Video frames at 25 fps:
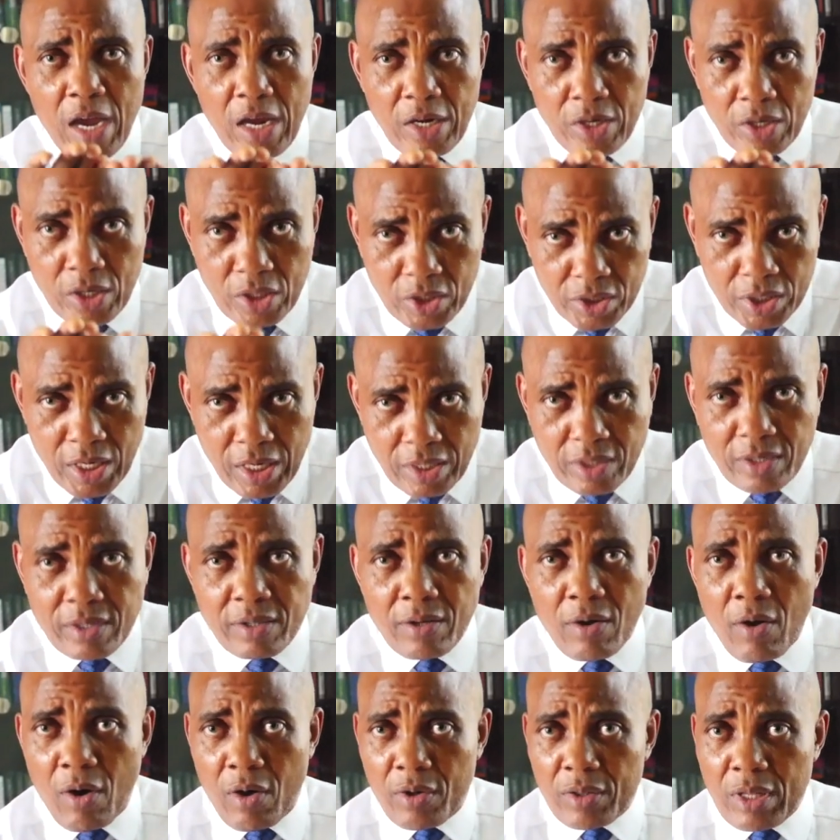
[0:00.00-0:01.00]

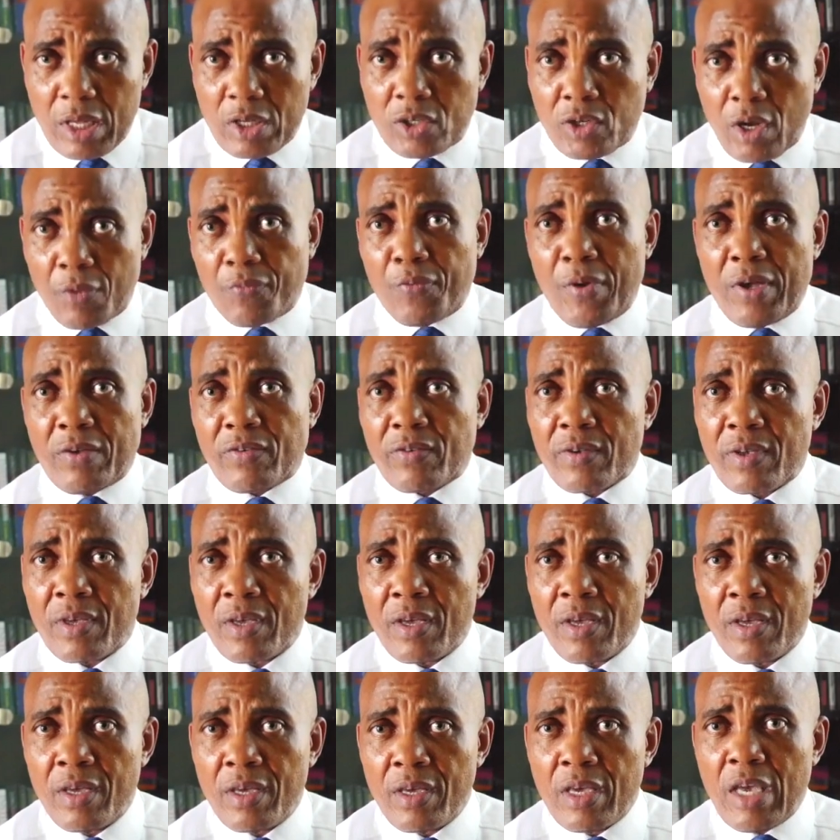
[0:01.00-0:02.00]
deceit on the surface.
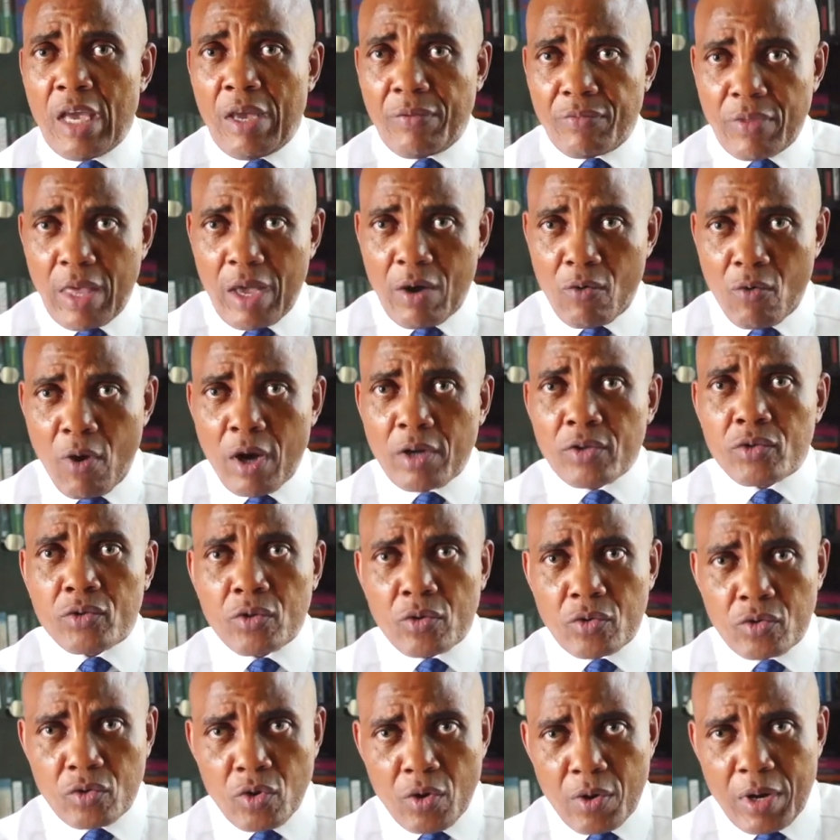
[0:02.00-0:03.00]
If they want
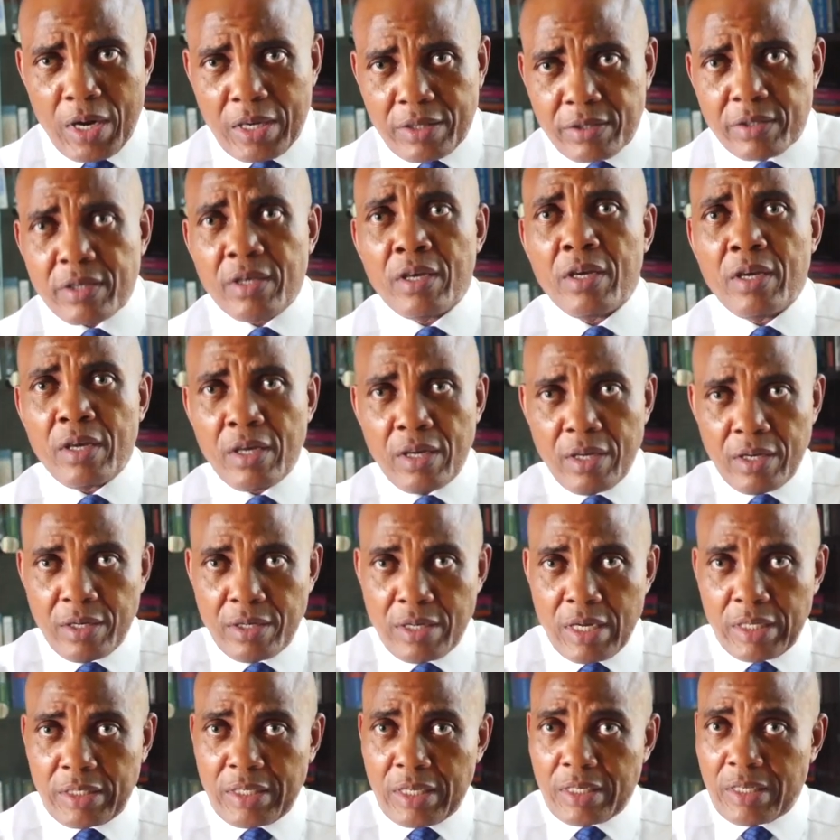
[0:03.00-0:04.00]
to do it,
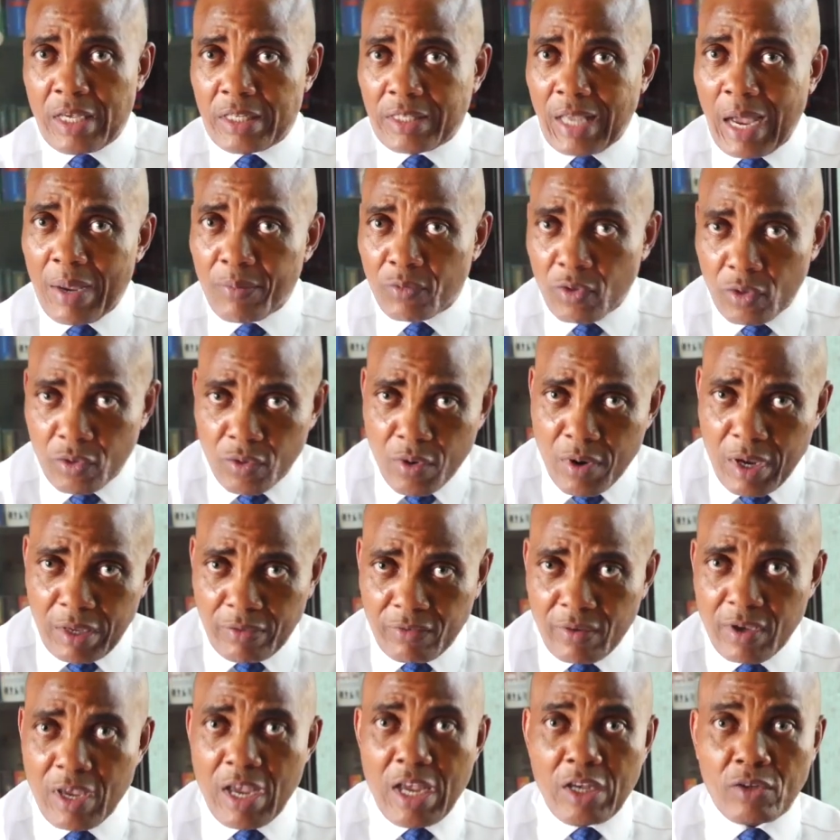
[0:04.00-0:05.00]
this is the time to do
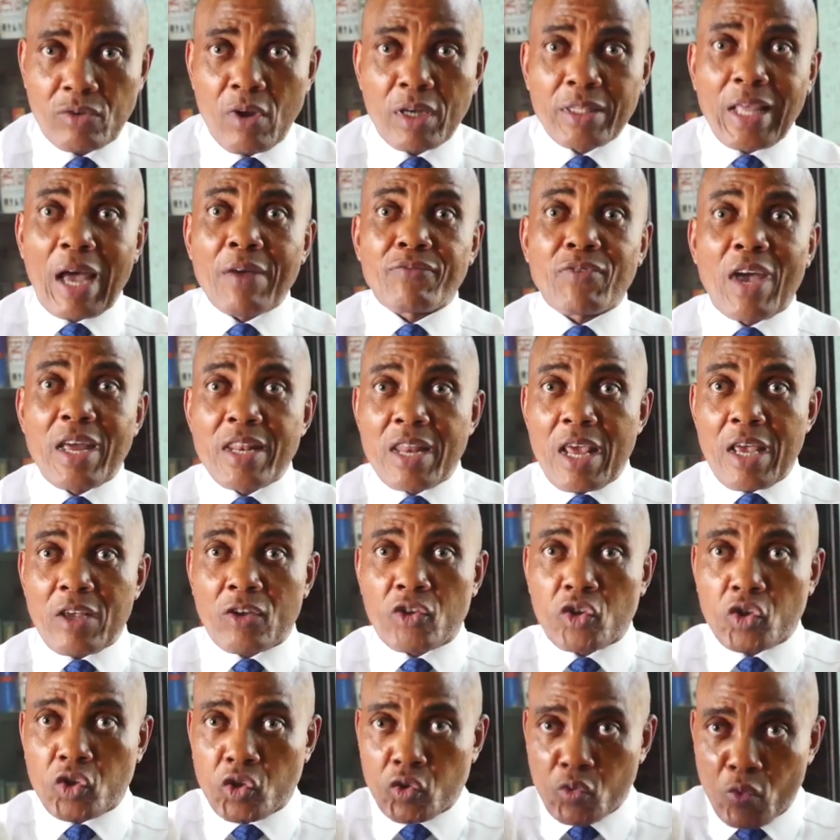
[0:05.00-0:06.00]
it. It's not after they
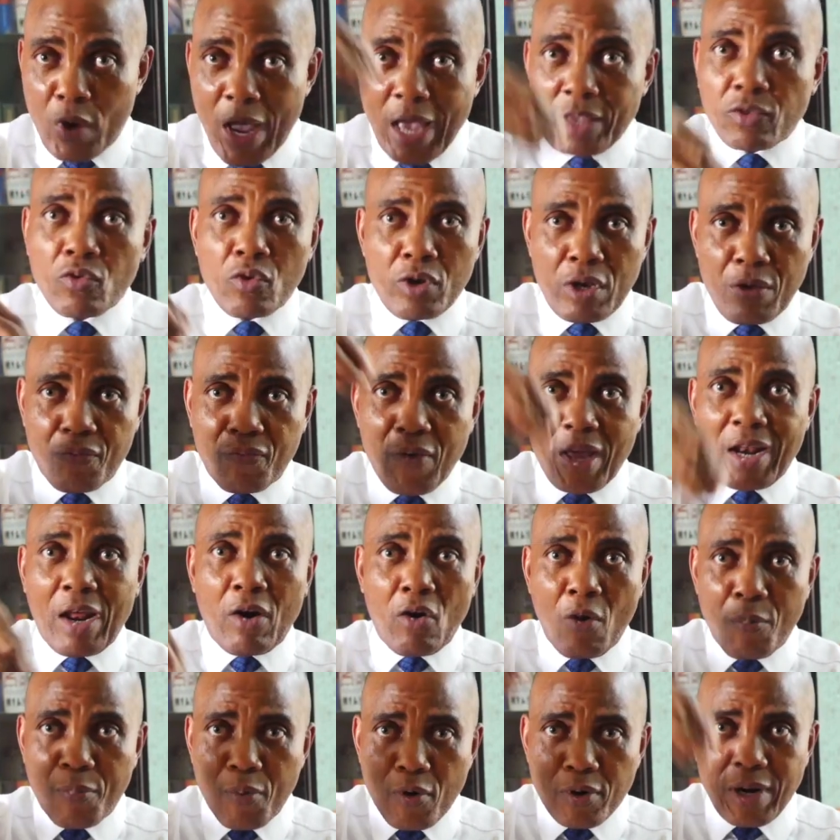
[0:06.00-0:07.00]
swear to defend
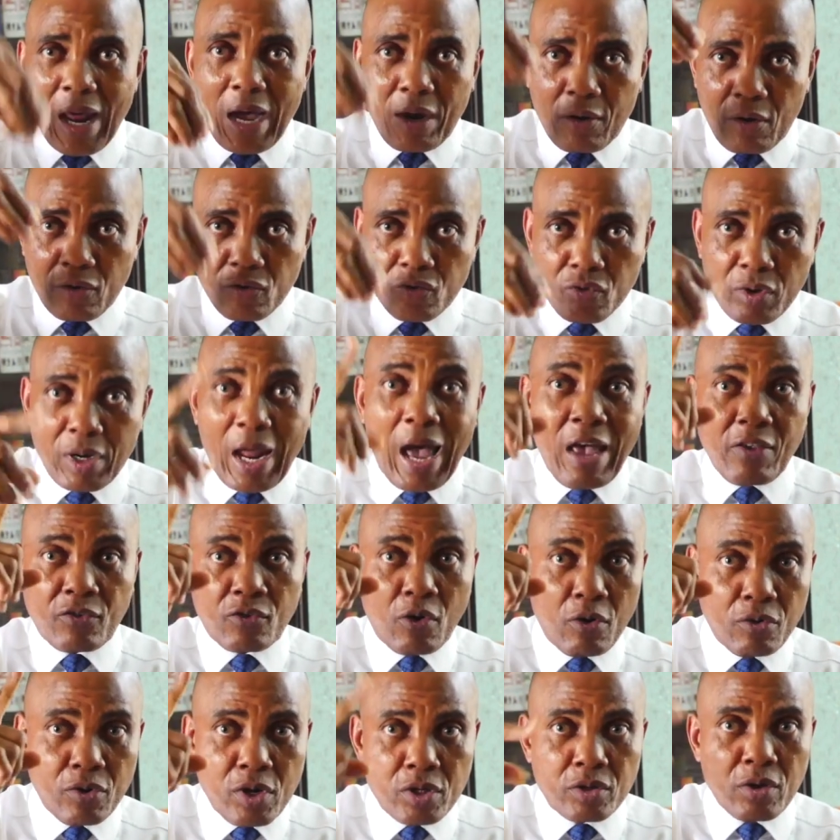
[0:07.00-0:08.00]
and uphold that constitution as
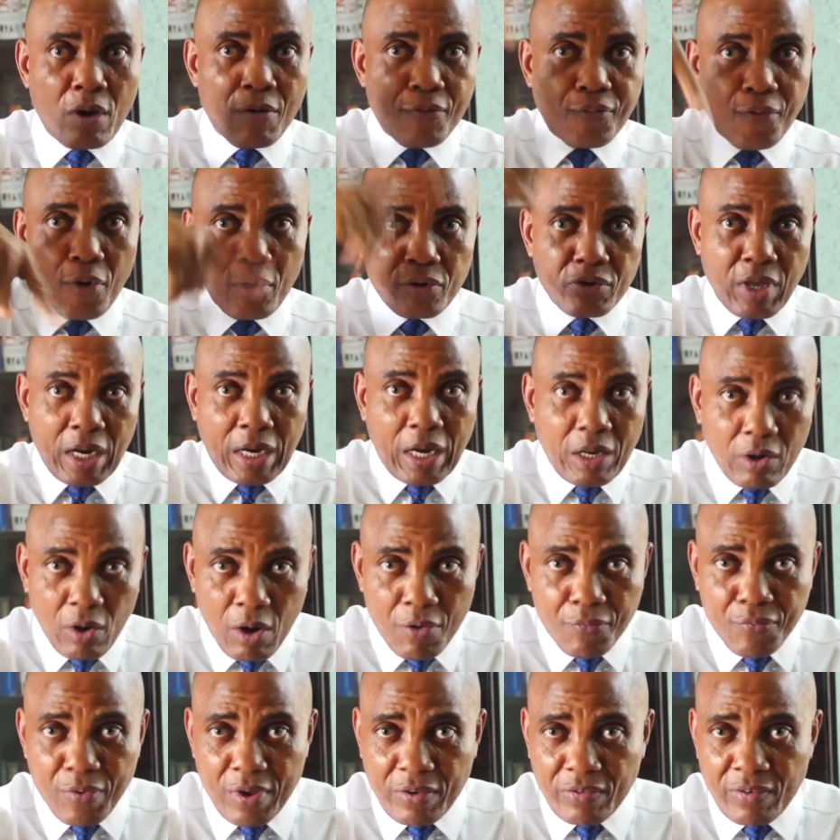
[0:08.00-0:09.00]
condition for taking
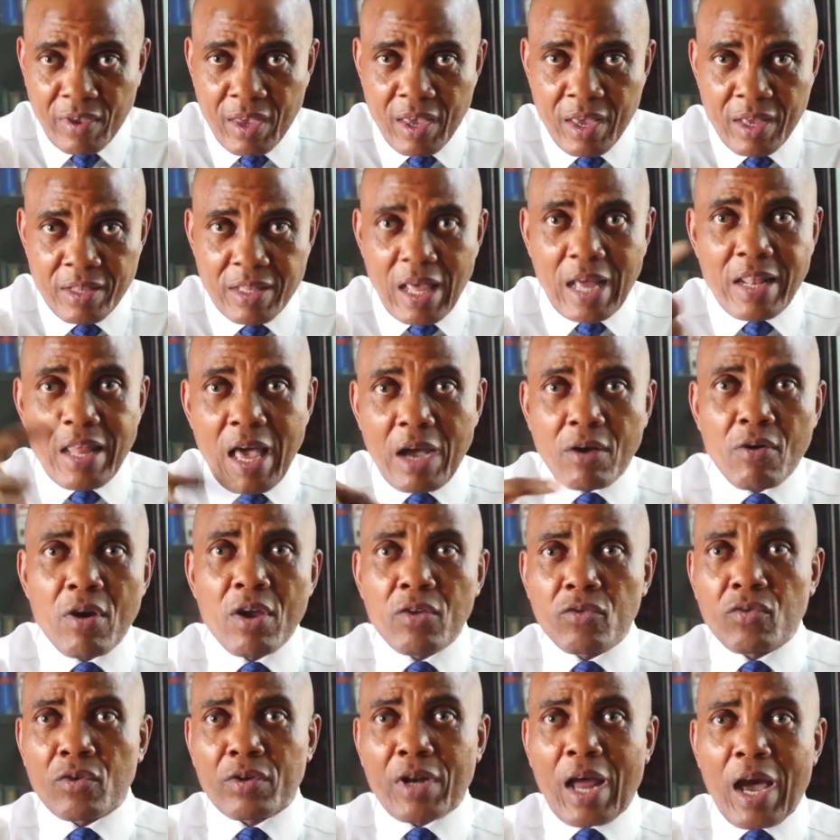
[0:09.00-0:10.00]
office that they're
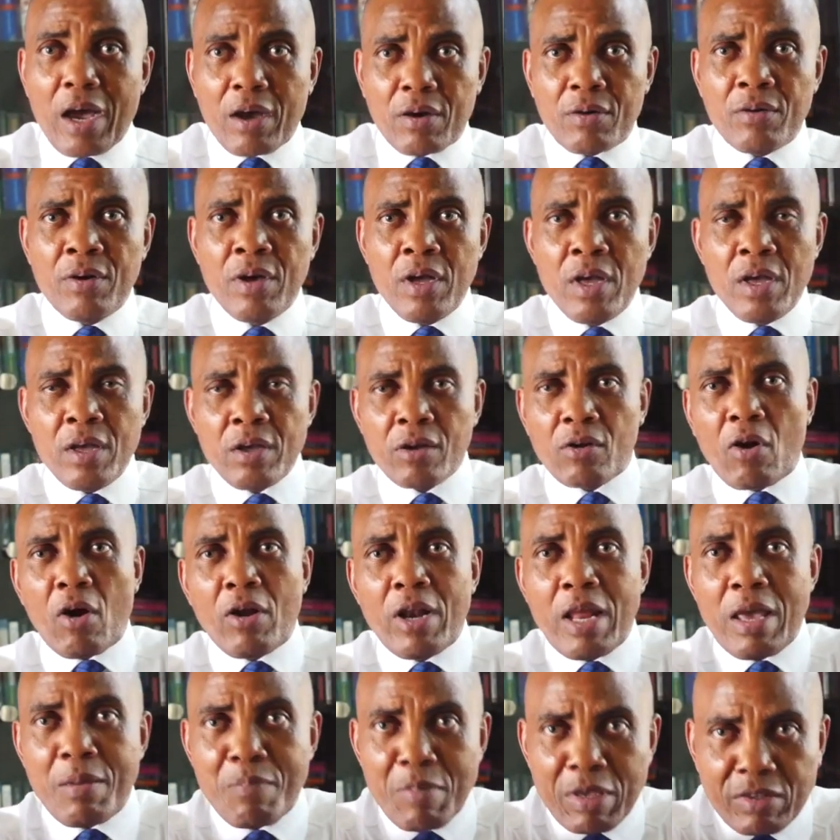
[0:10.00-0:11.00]
going to now
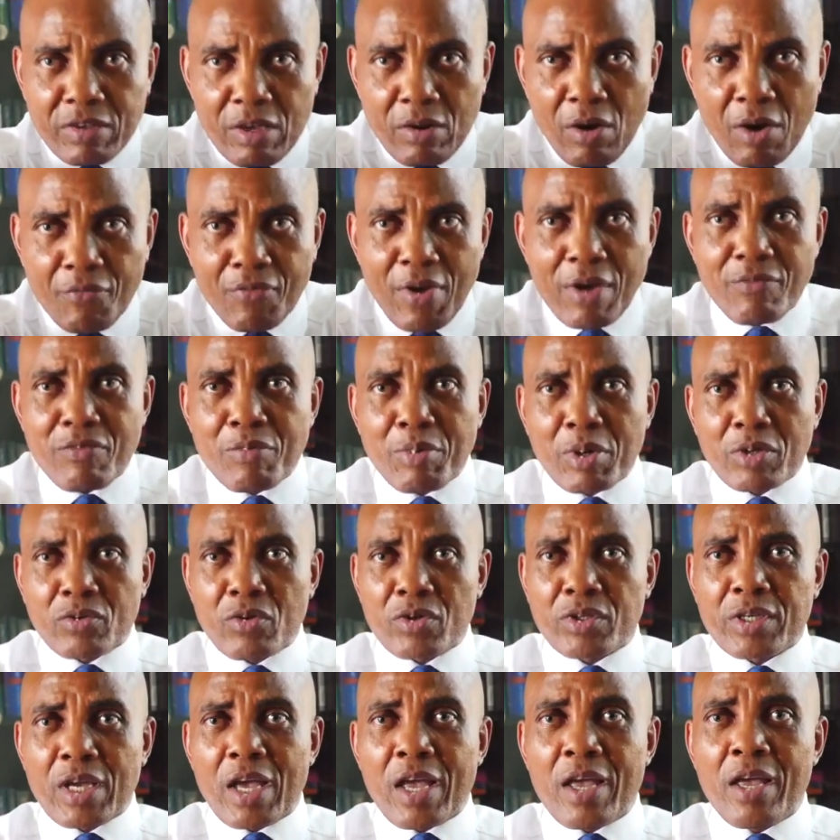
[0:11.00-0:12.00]
call a meeting of everybody
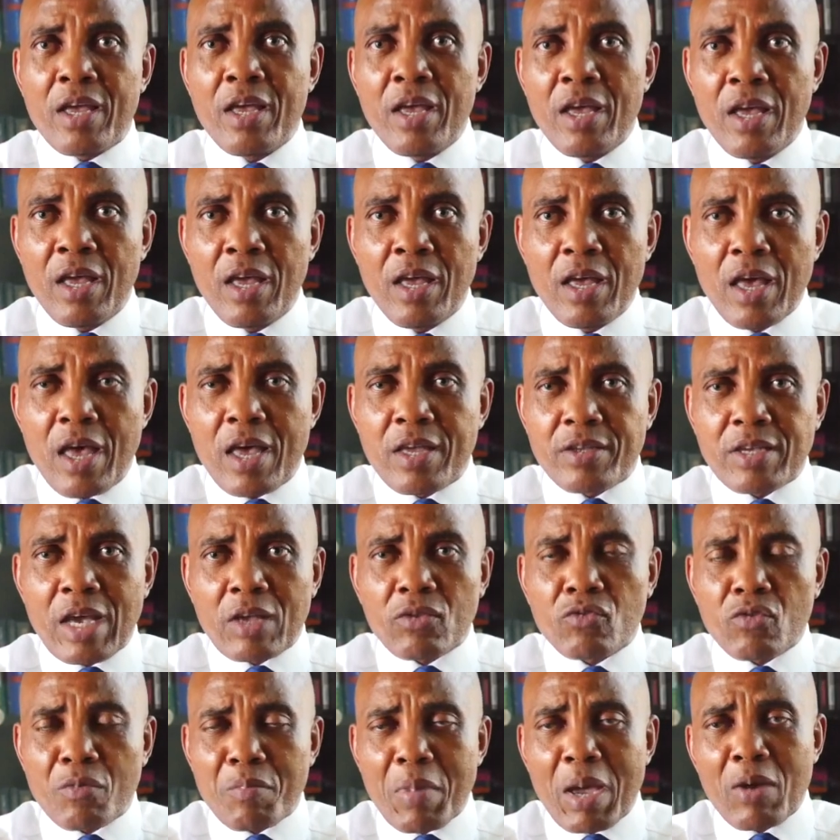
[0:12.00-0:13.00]
to say, hey,
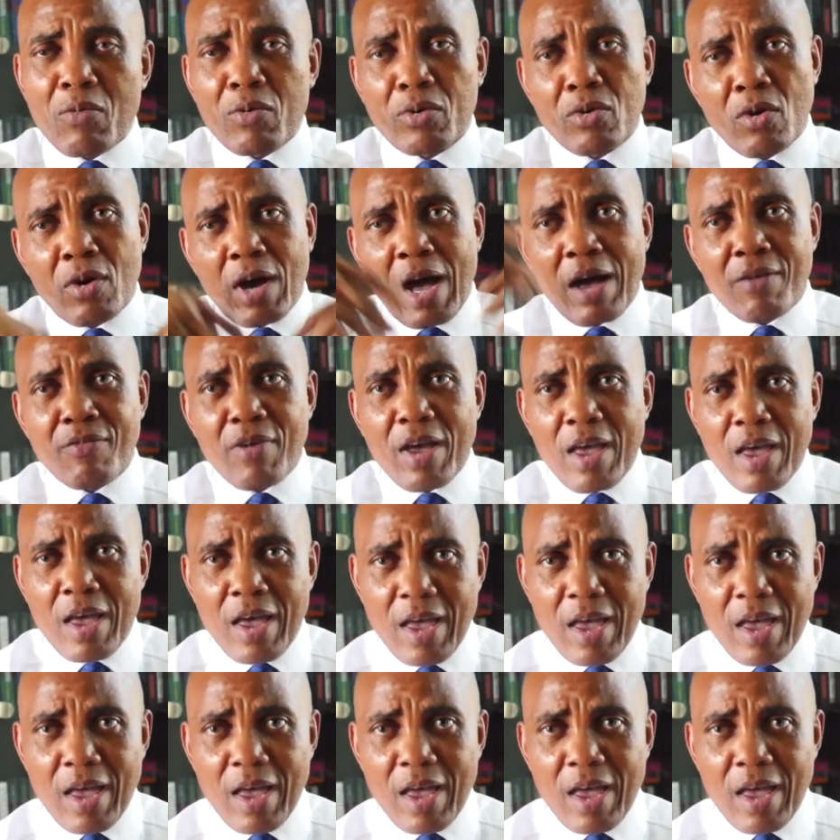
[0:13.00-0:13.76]
gentlemen, we don't have